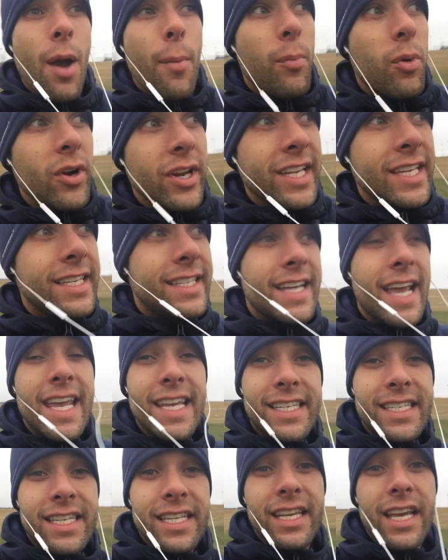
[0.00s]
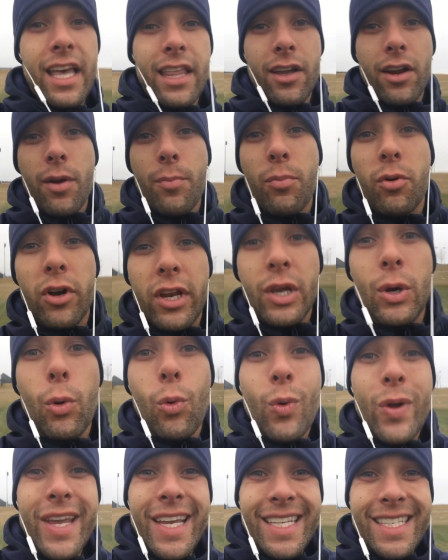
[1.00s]
putting days together, putting
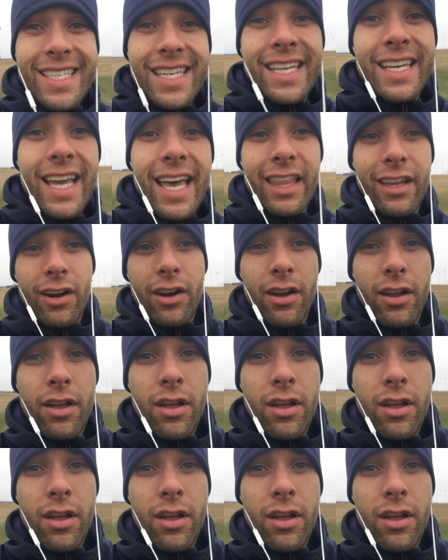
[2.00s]
weeks together,